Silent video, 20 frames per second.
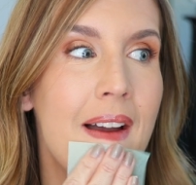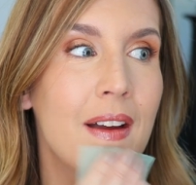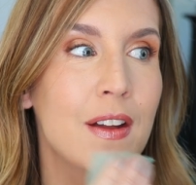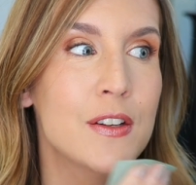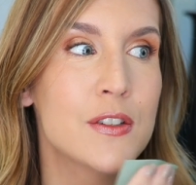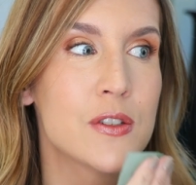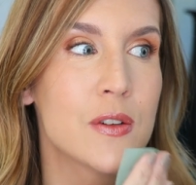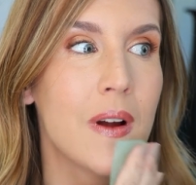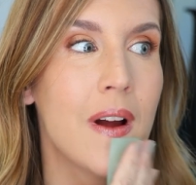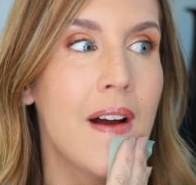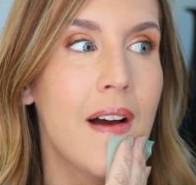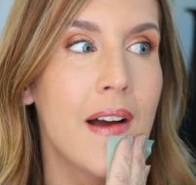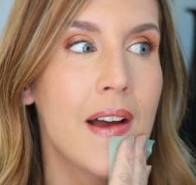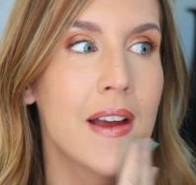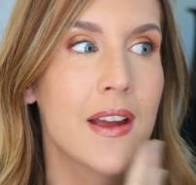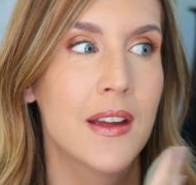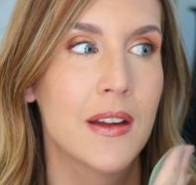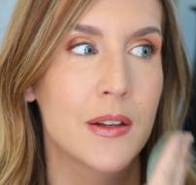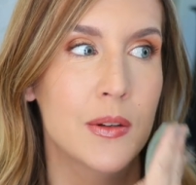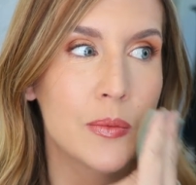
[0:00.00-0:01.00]
and
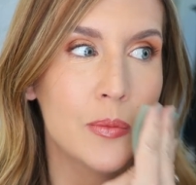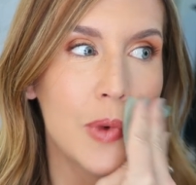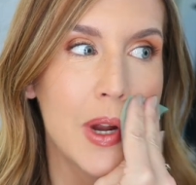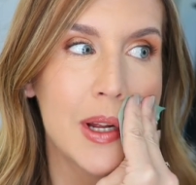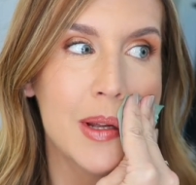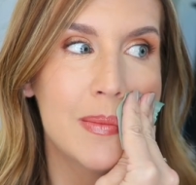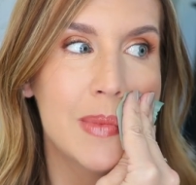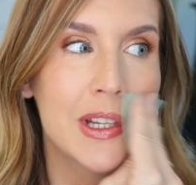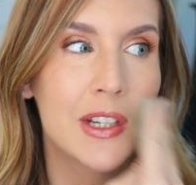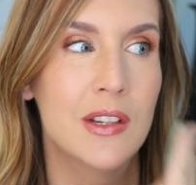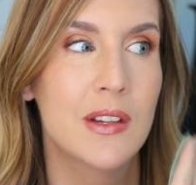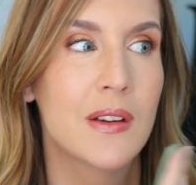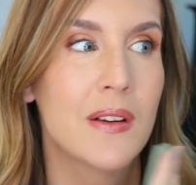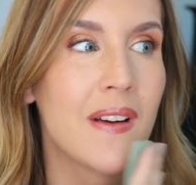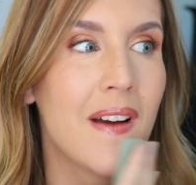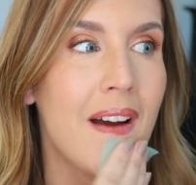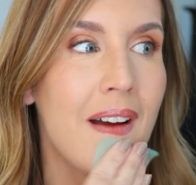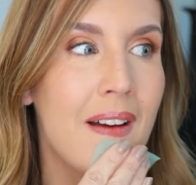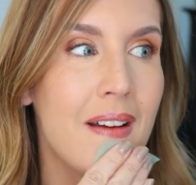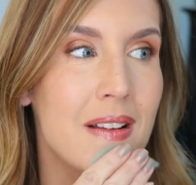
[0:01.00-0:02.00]
try and recommend to you
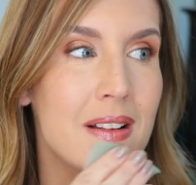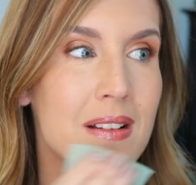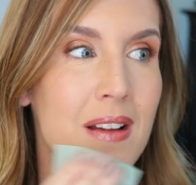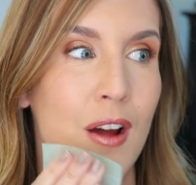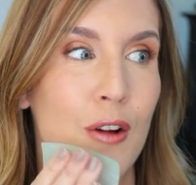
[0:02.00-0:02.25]
guys,